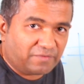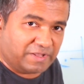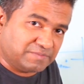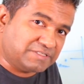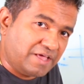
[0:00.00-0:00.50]
What
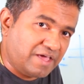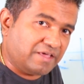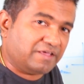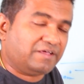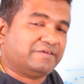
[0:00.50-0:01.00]
I'm
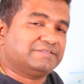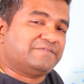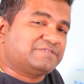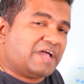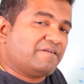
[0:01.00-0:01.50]
saying,
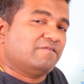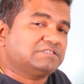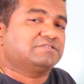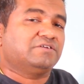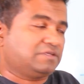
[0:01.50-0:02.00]
if Java
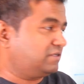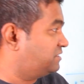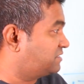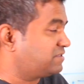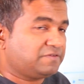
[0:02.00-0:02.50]
was not,
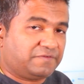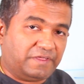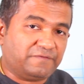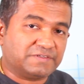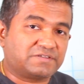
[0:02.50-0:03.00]

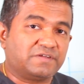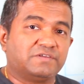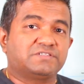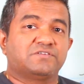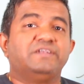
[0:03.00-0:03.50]
if string
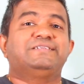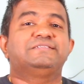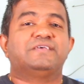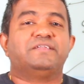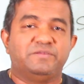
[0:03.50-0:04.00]
was not
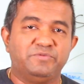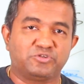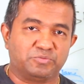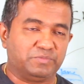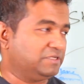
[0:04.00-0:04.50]
designed
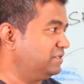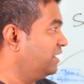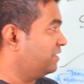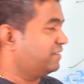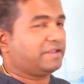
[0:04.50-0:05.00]
immutable,
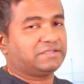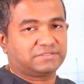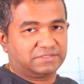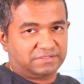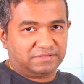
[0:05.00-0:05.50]
there are
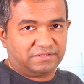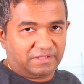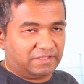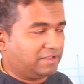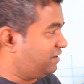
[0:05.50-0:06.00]
certain
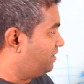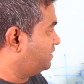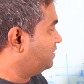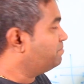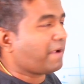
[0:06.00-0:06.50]

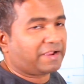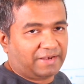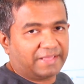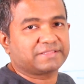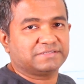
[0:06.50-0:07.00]

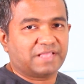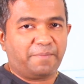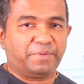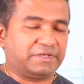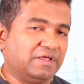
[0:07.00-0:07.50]
impact like this
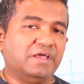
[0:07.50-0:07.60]
happen.